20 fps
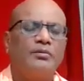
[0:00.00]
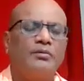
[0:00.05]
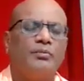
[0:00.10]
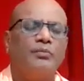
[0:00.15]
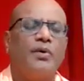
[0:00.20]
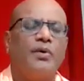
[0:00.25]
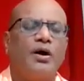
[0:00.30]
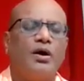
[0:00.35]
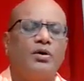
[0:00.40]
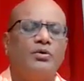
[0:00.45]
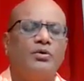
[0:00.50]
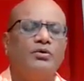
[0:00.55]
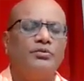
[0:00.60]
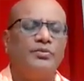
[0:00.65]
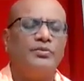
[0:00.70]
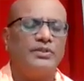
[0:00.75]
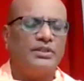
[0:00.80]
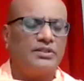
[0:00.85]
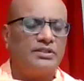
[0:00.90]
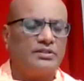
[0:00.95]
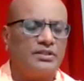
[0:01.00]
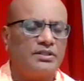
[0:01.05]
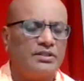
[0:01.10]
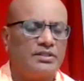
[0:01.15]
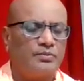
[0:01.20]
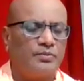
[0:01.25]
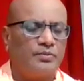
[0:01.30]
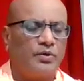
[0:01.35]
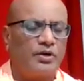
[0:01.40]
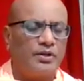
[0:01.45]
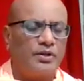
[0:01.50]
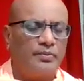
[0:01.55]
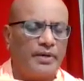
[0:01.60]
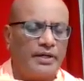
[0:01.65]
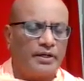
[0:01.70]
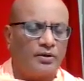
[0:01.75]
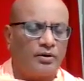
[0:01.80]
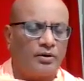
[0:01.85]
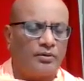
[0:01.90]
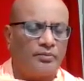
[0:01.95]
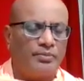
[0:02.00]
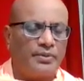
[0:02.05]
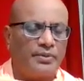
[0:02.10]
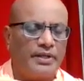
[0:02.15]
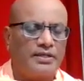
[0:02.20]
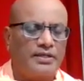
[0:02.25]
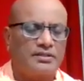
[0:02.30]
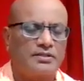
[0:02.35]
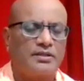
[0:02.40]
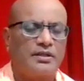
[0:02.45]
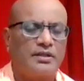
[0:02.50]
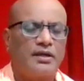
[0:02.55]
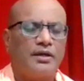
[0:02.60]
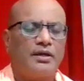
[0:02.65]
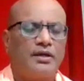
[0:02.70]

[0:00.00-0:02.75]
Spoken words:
bound with this body-mind complex.